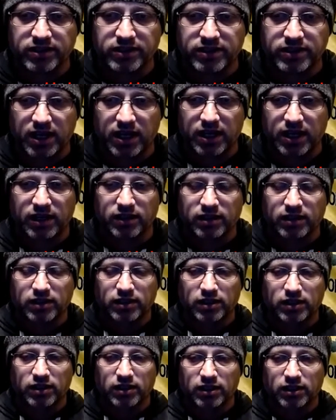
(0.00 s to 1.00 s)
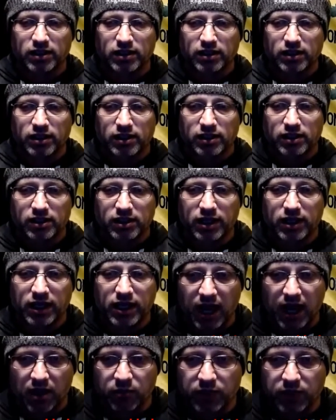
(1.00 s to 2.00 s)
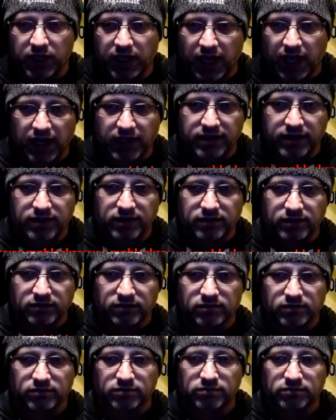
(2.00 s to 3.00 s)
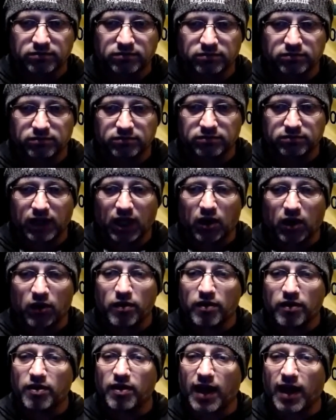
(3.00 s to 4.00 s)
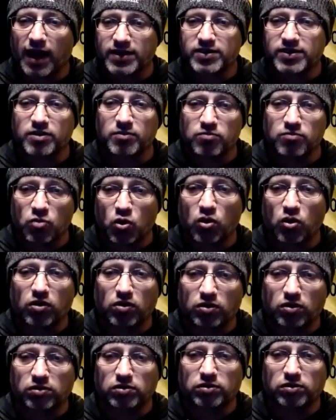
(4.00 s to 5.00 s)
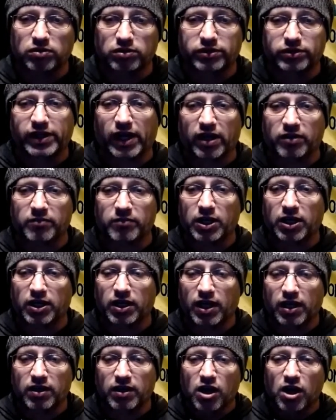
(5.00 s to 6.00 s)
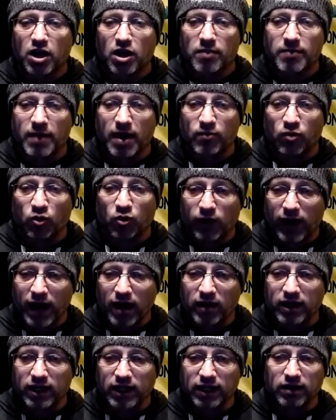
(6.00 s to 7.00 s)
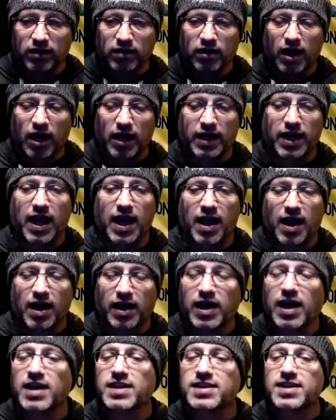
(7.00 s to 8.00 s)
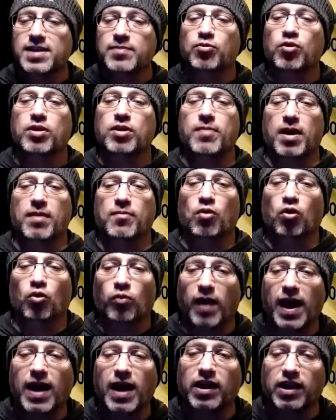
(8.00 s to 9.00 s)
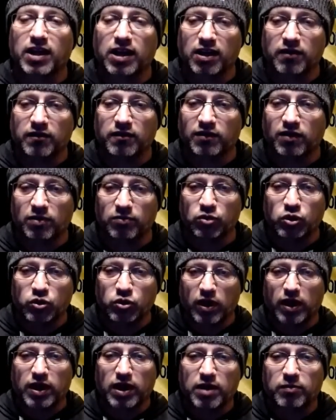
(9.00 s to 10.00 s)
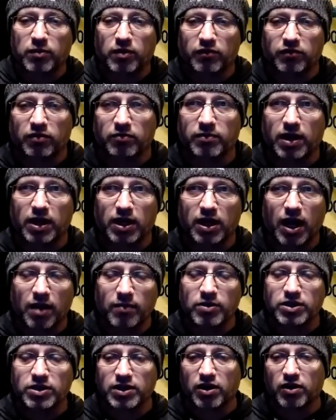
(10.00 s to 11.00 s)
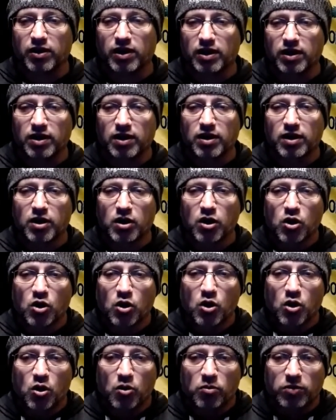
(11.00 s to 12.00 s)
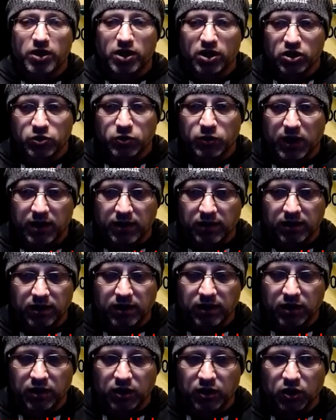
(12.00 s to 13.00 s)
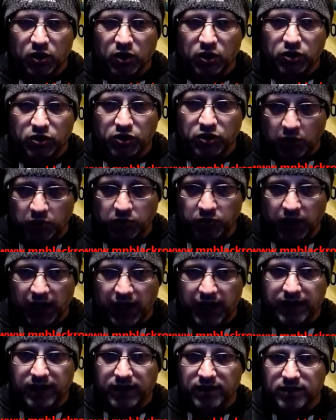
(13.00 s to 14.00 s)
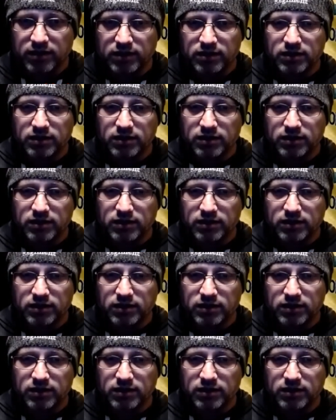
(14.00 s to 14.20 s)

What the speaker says: to say he got what he got. Now, that's the moral side of me. And my morality, I can't separate my morality from who I am and from my commentary. But here's what I don't like